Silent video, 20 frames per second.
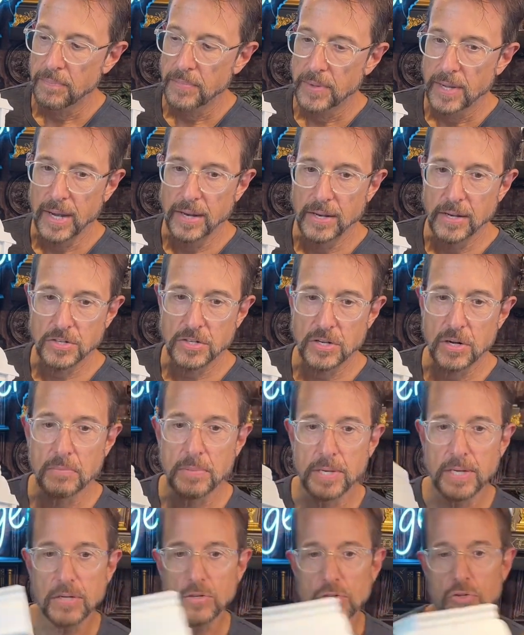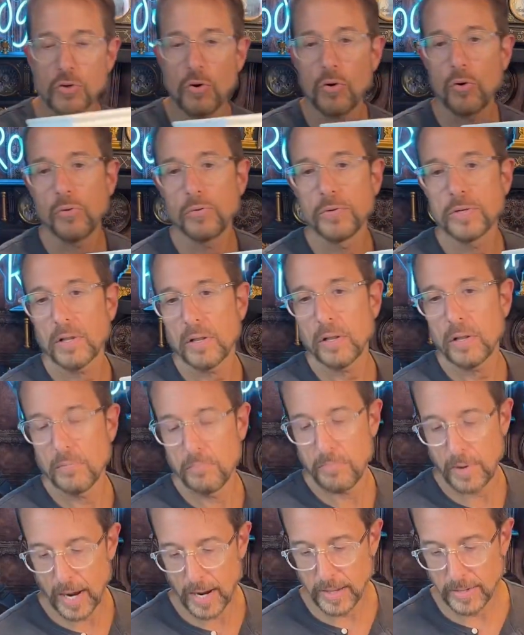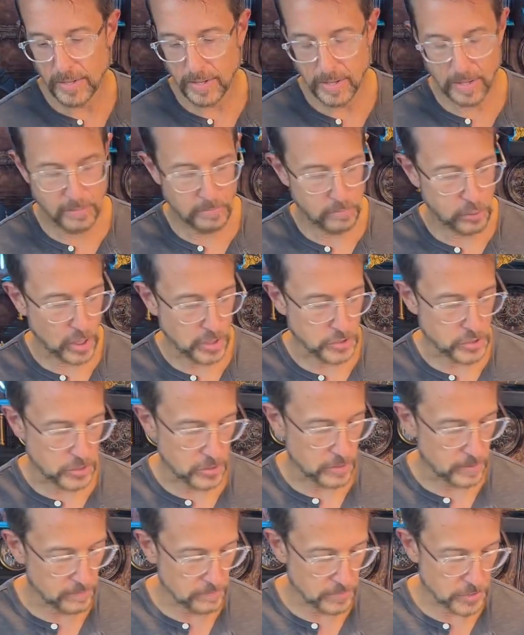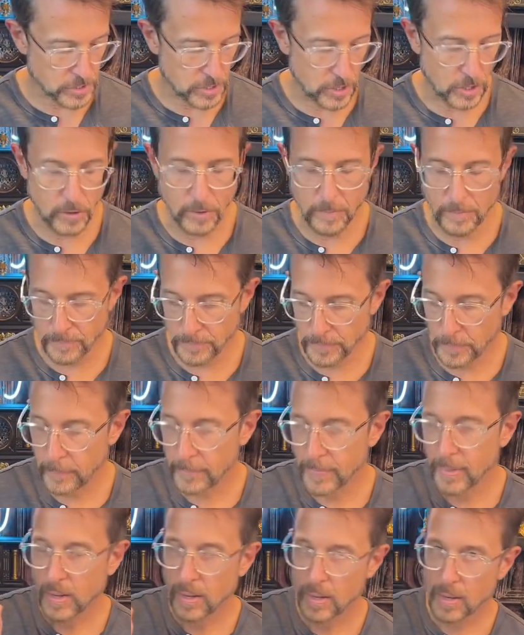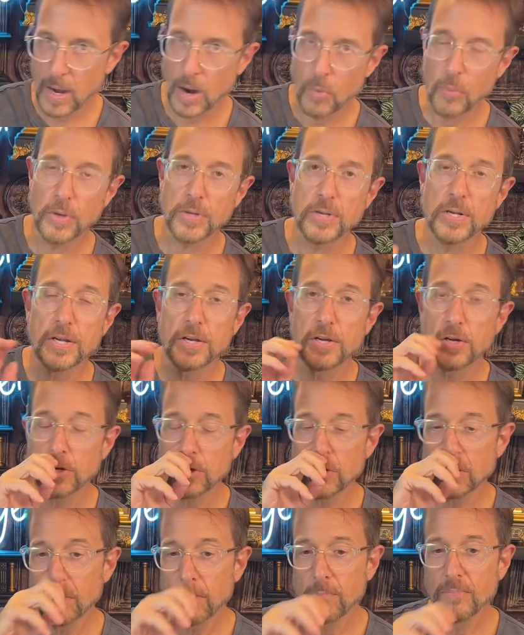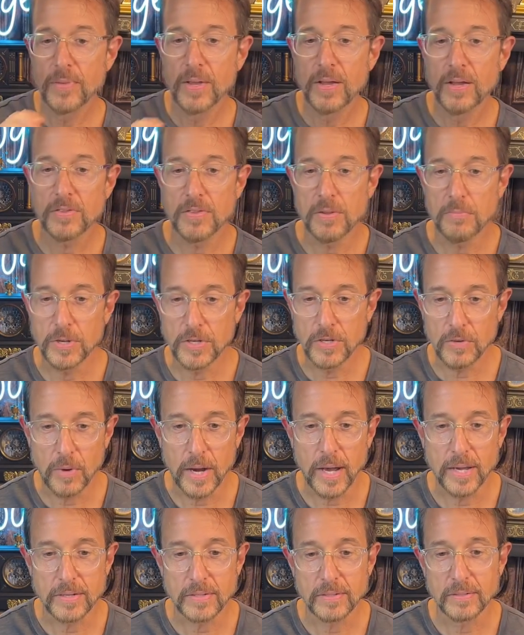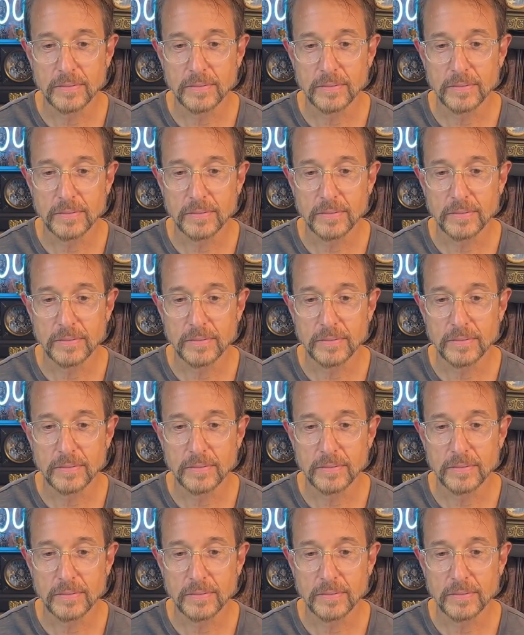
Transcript: and it's going to be controlled by the plunger. So I want you to hear the minuet.